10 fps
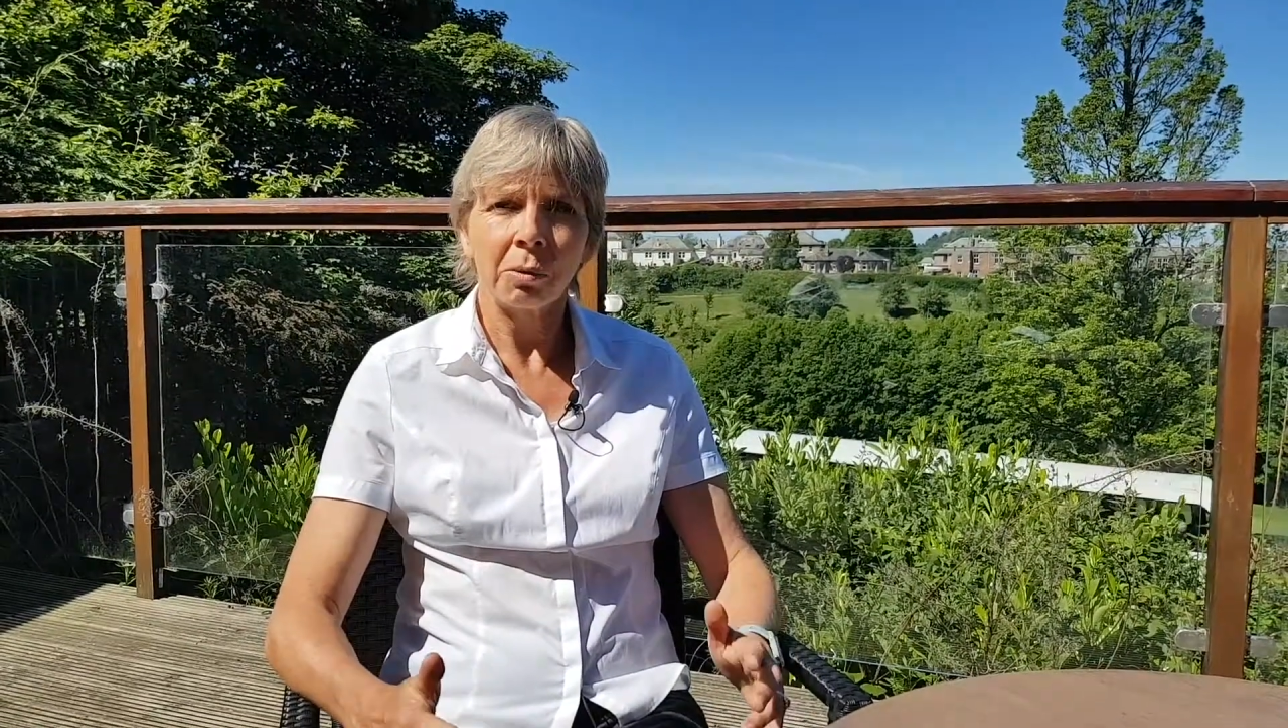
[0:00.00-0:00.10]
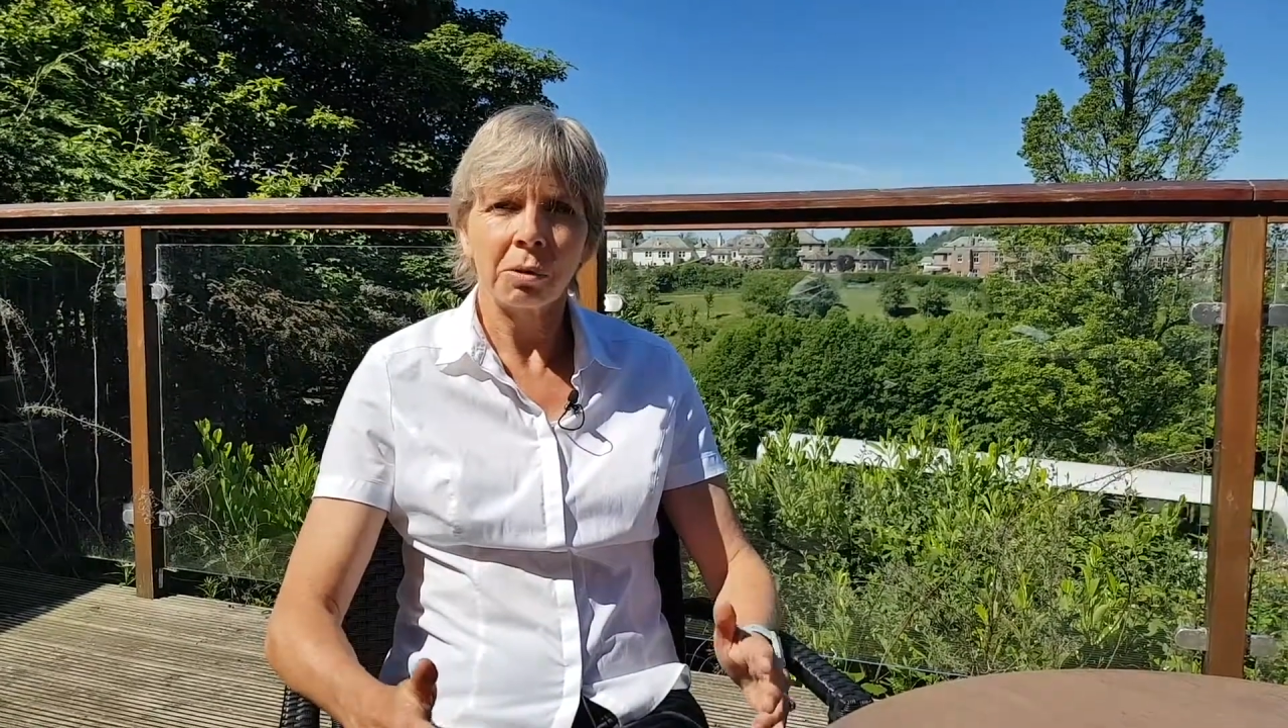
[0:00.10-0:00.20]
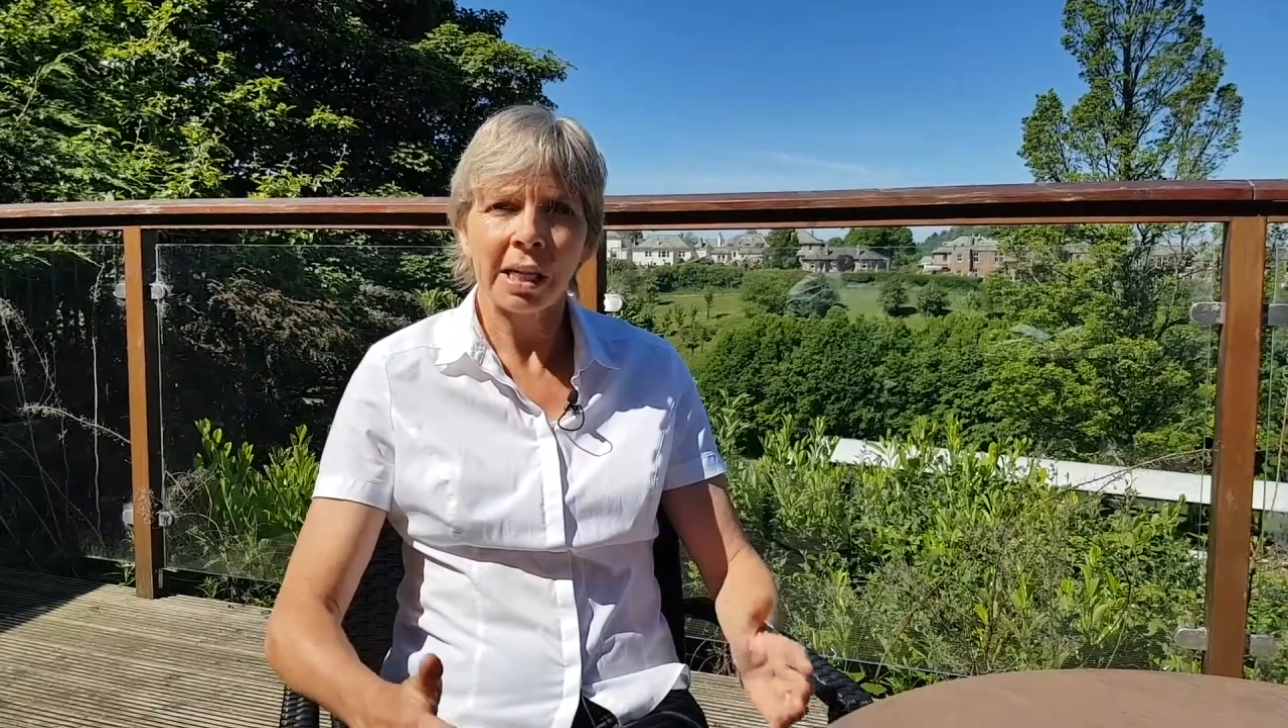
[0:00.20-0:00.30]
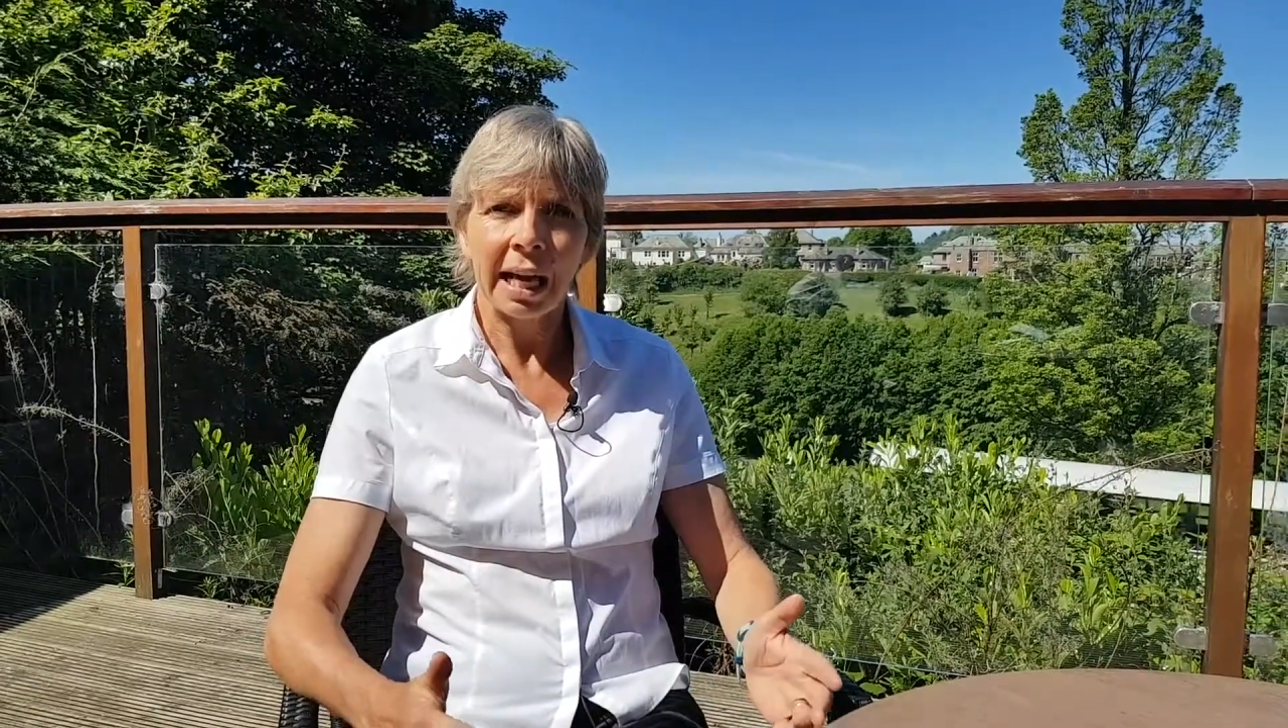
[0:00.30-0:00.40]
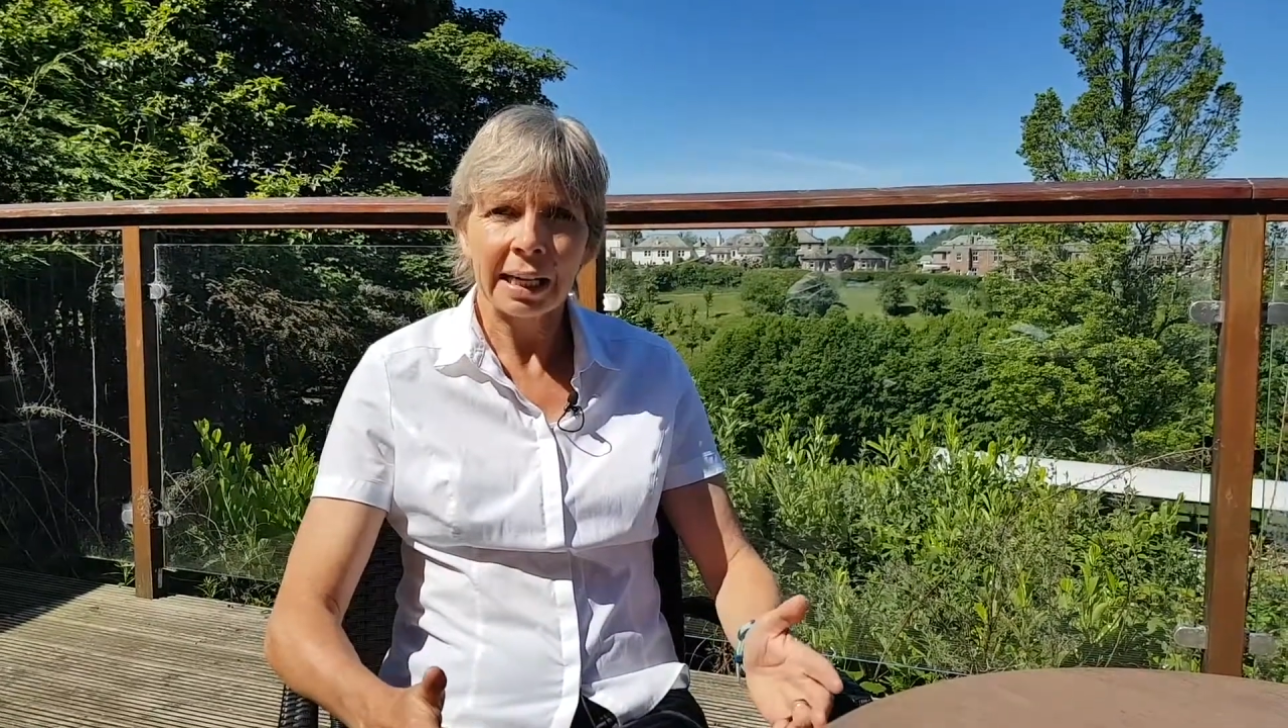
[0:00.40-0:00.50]

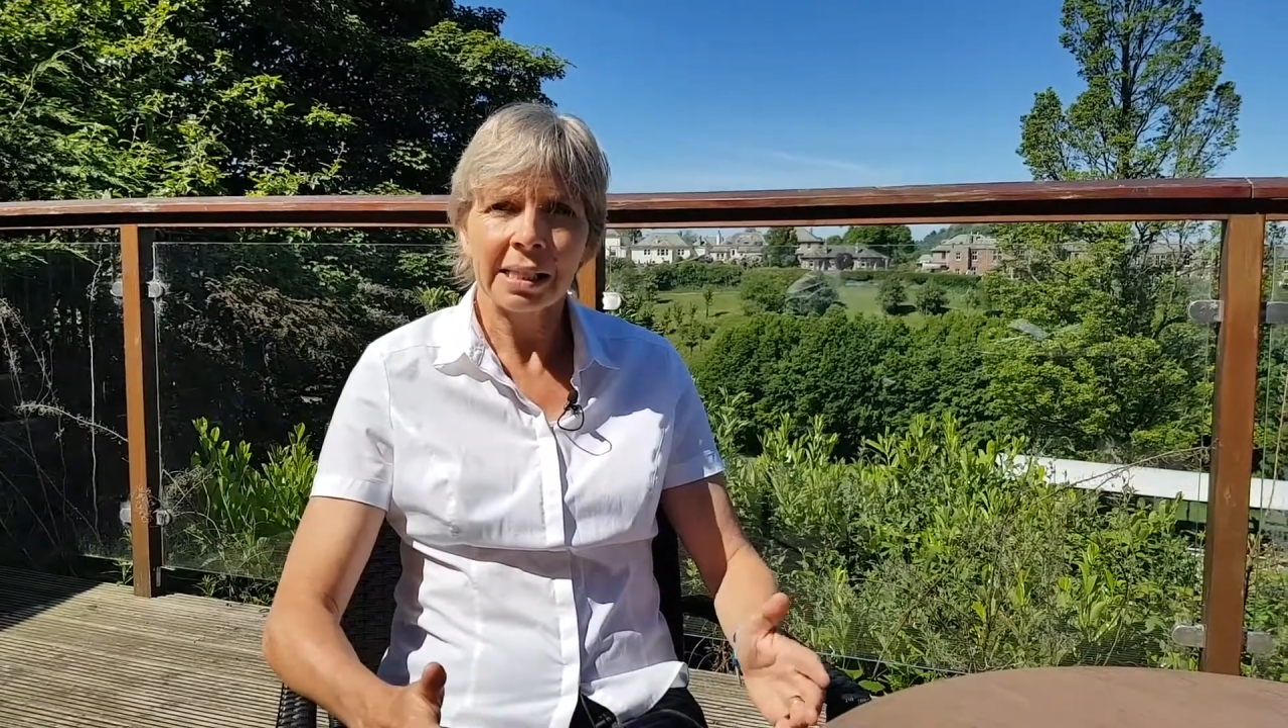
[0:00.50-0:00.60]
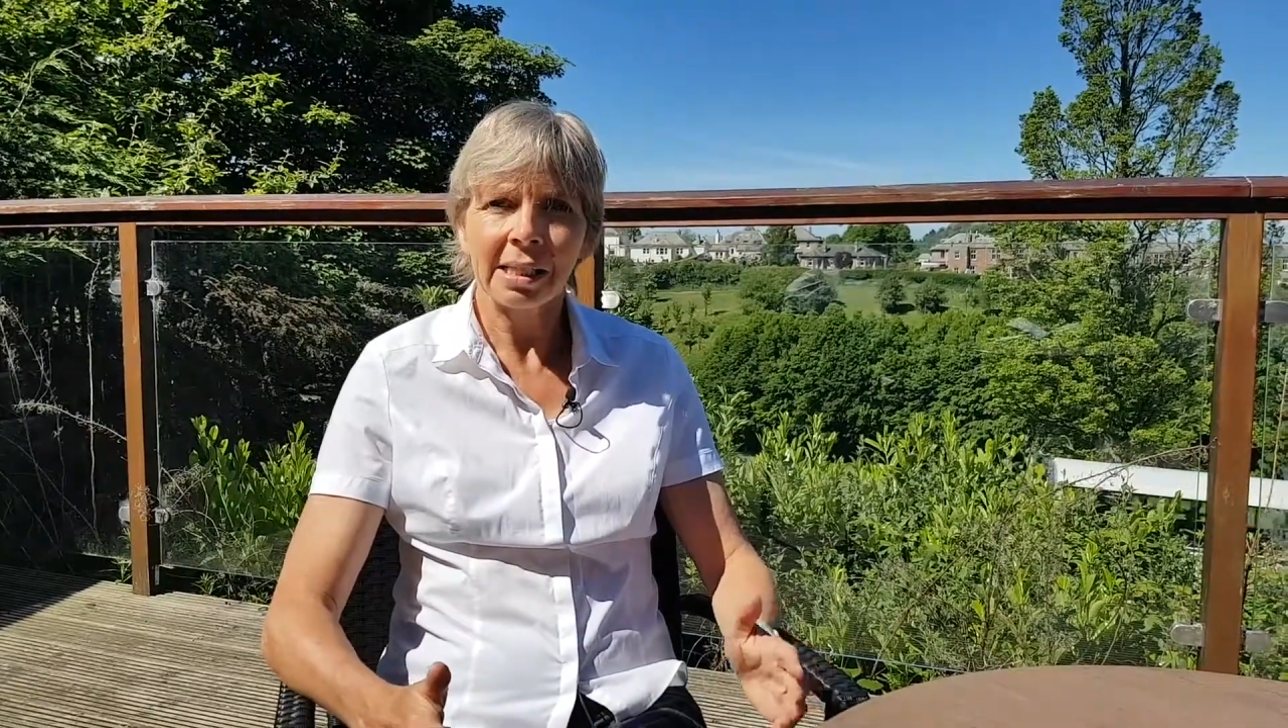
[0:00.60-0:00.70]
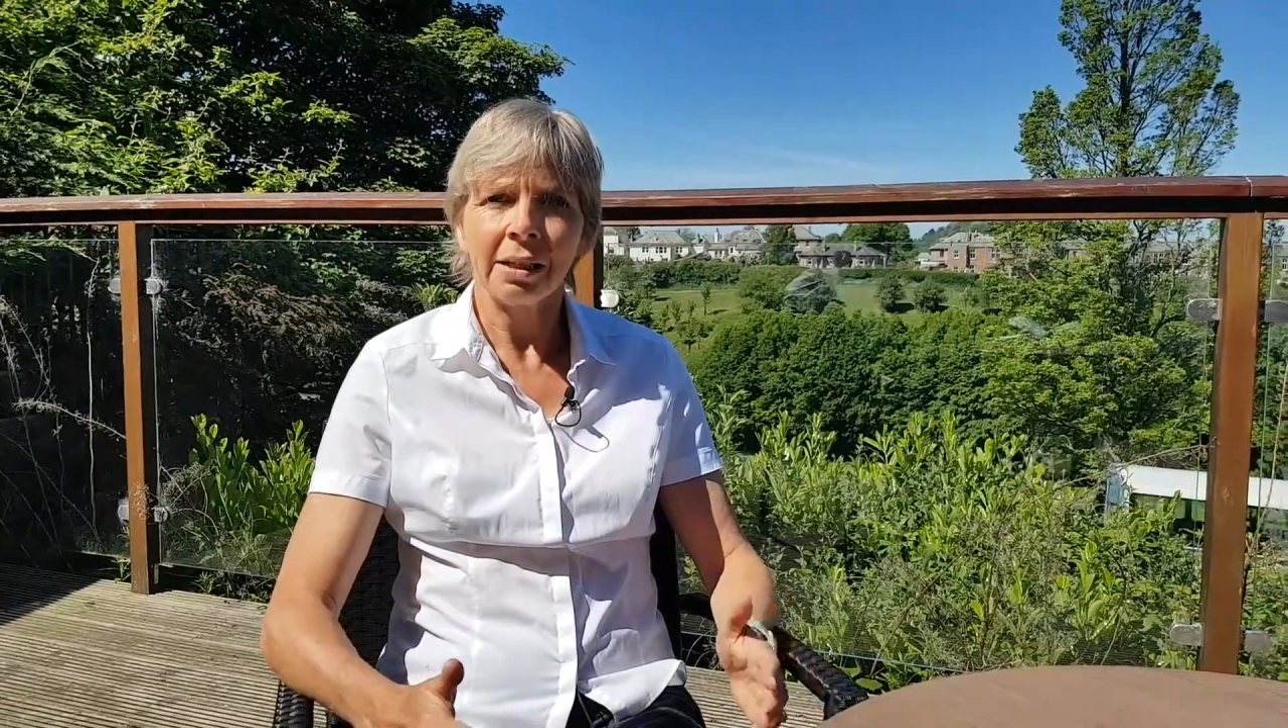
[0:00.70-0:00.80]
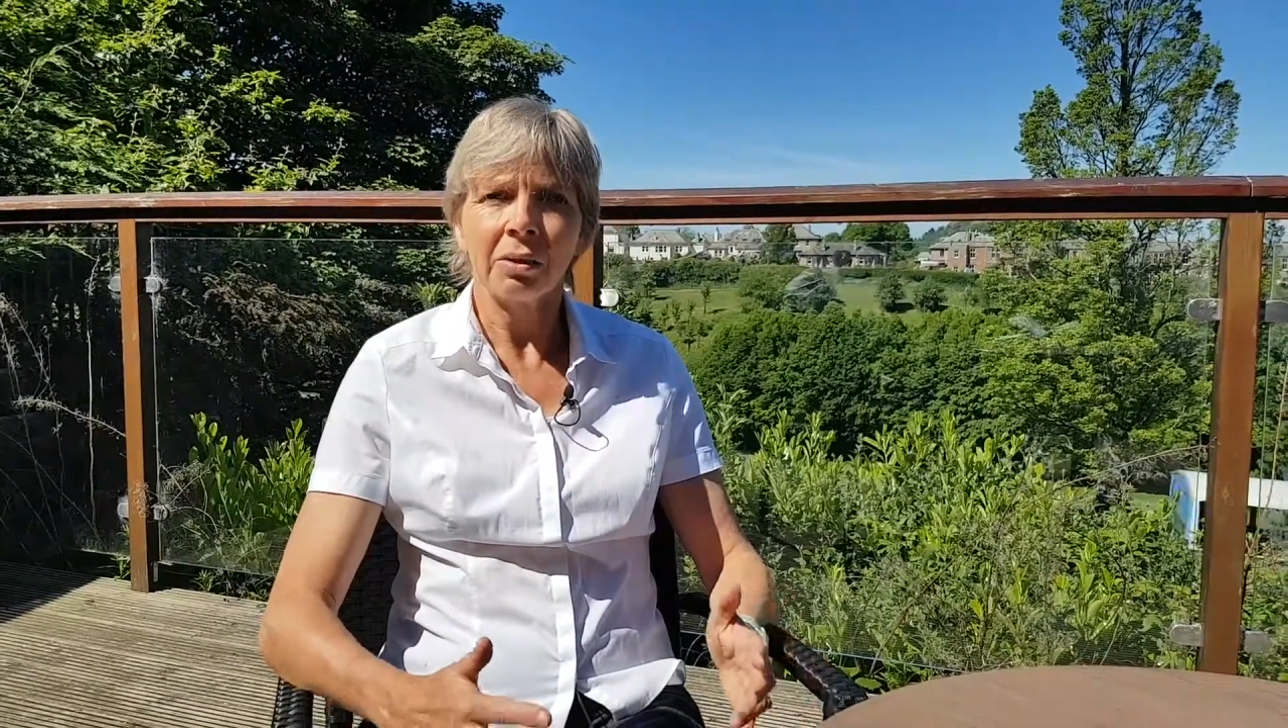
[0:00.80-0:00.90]
mortality